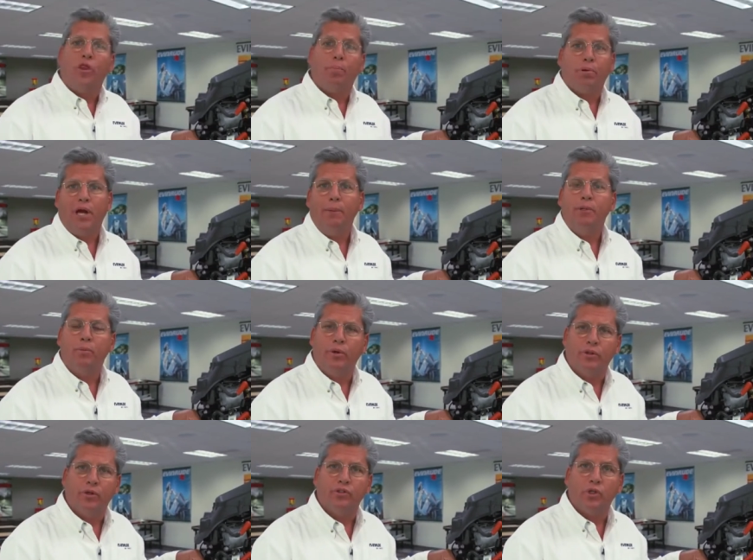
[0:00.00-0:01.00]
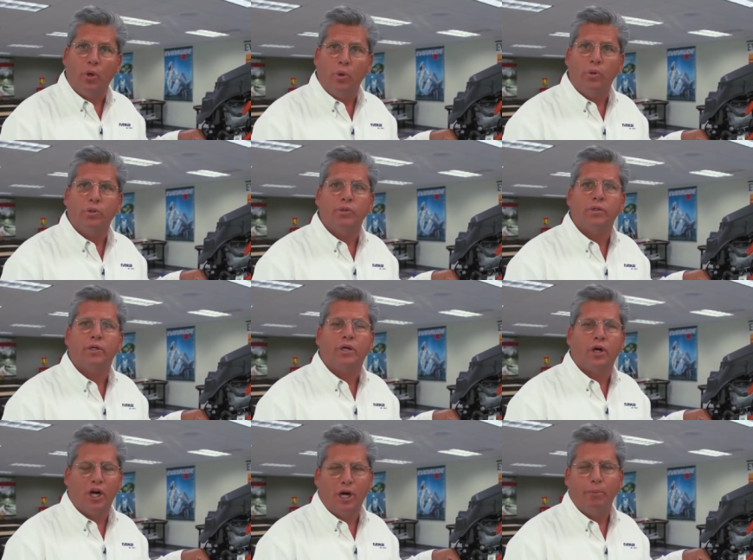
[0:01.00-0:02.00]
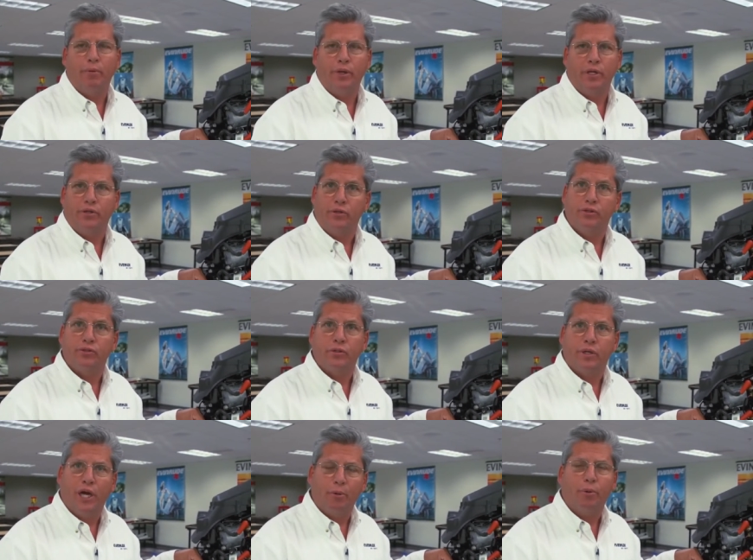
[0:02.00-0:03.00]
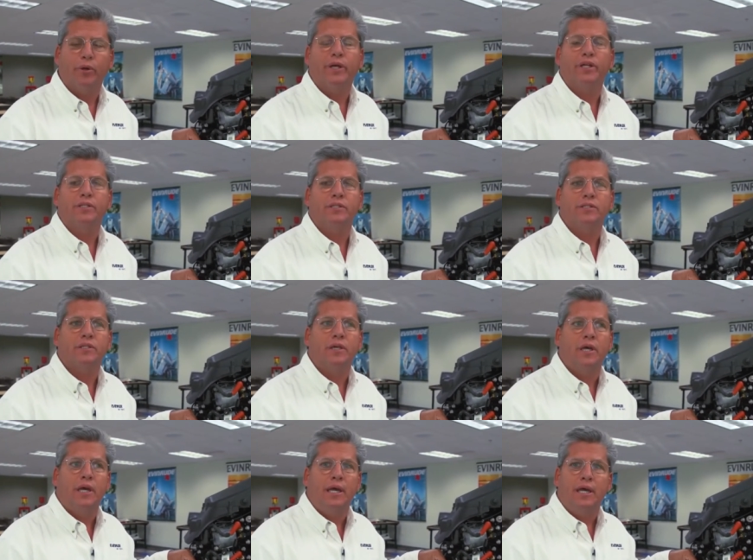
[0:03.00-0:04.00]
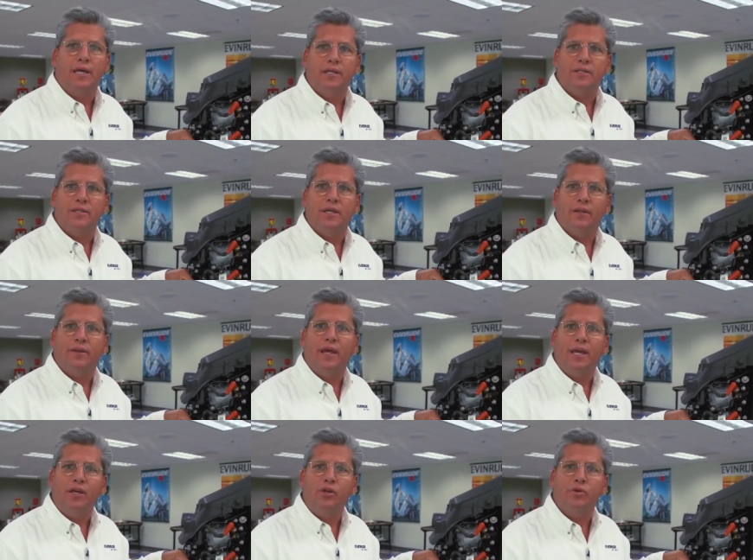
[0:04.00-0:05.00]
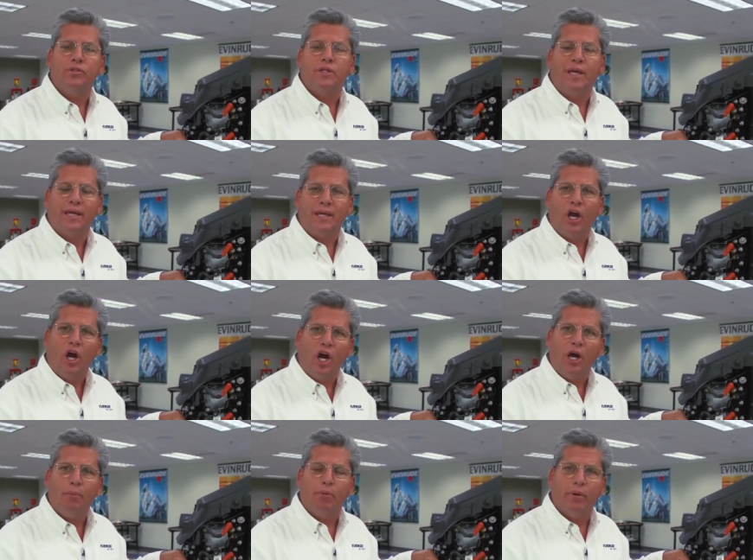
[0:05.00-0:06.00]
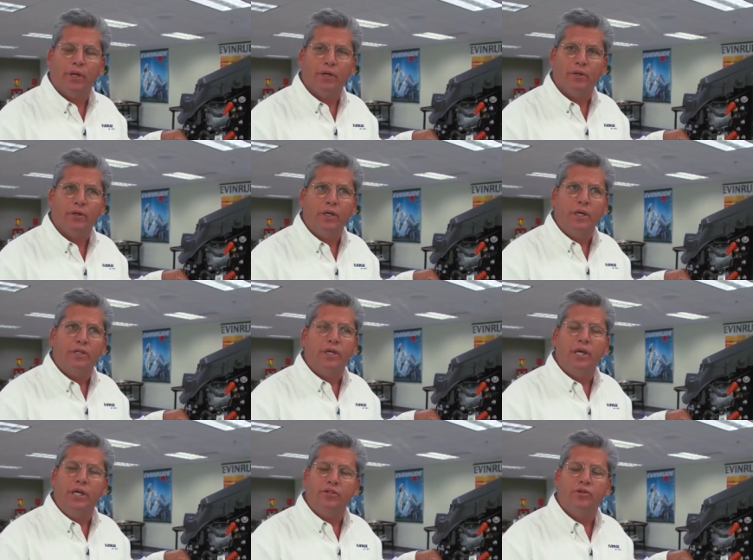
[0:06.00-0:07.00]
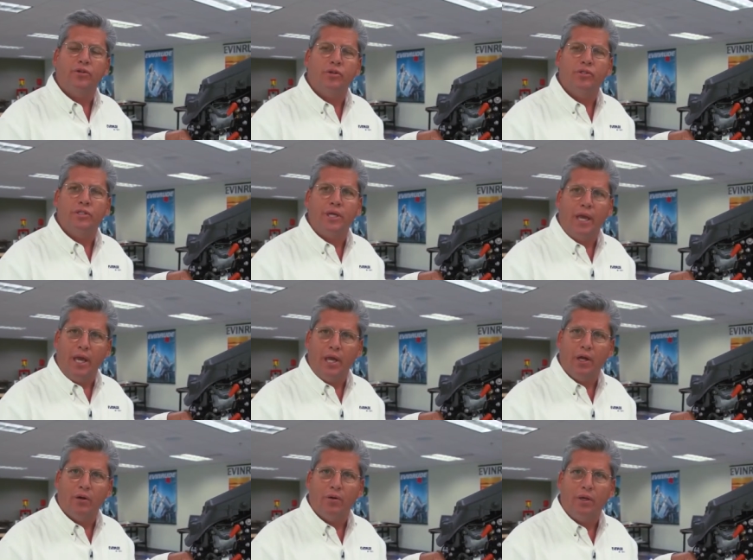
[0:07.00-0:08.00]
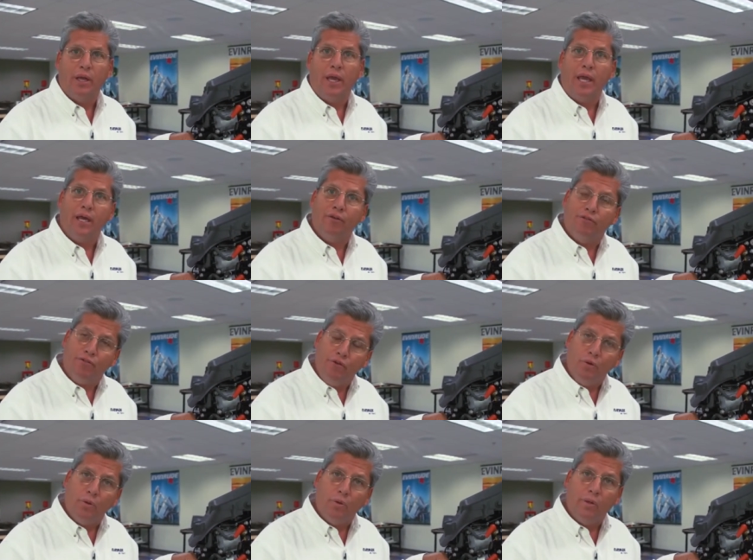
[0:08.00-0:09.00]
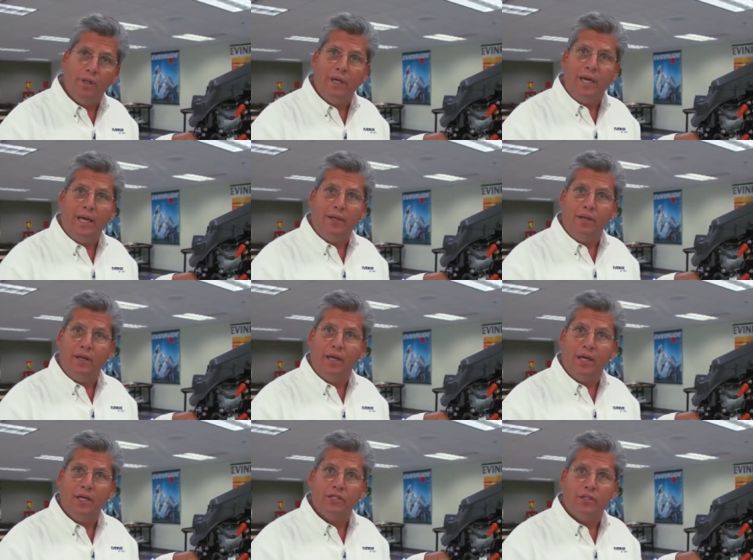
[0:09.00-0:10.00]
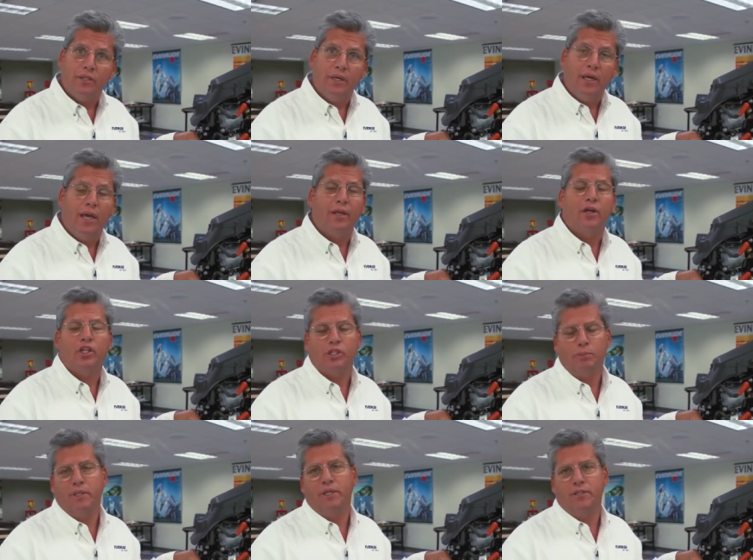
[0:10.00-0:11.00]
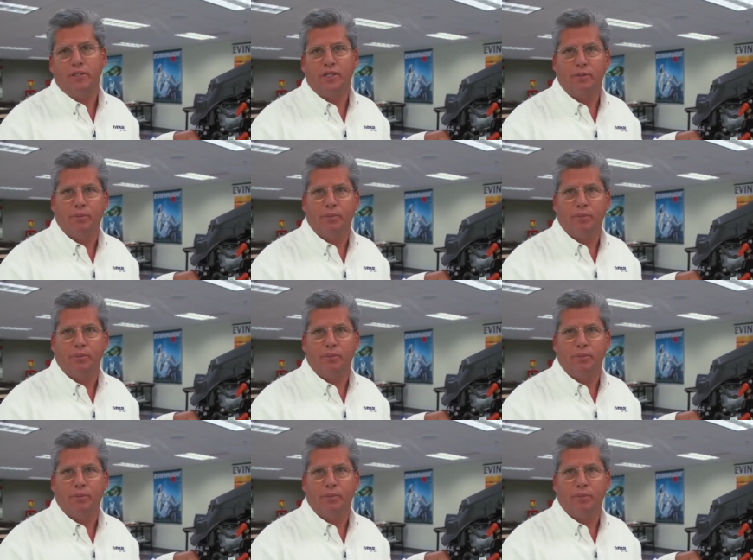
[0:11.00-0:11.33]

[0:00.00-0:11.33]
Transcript: The problem with those older carbureted two-stroke outboard engines is that they used a carburetor to introduce the air and fuel into the engine and ultimately into the